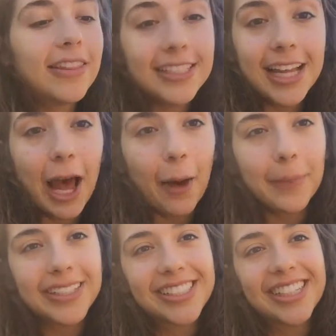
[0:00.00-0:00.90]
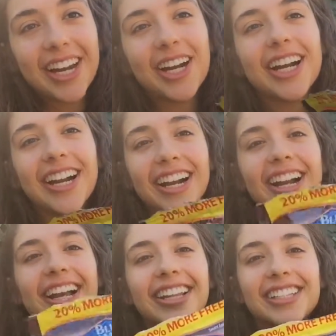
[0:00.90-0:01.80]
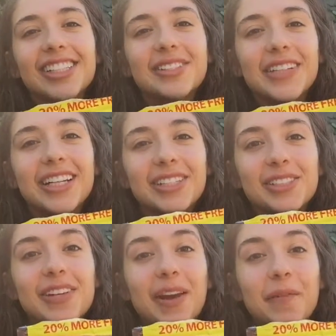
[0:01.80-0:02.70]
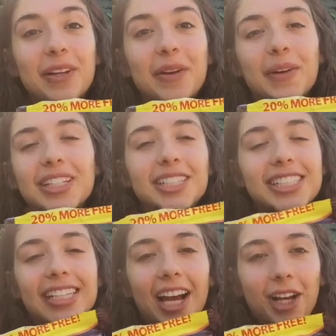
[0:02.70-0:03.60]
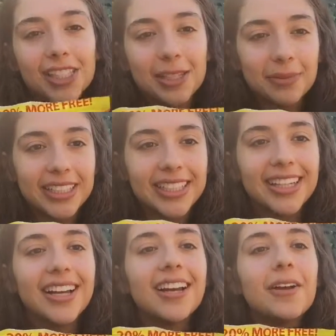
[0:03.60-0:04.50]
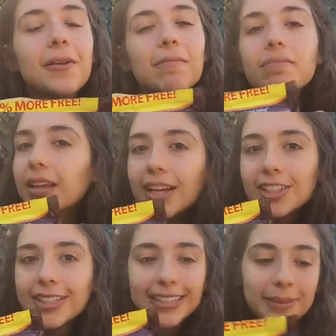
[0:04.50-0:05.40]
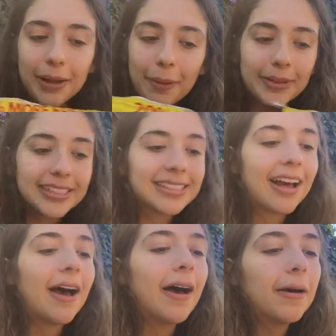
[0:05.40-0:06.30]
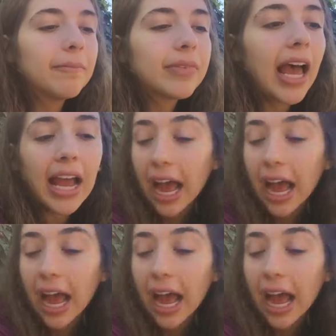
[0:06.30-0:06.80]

these almonds there. This is what I use when I really want to just snack on something. I just get some almonds. I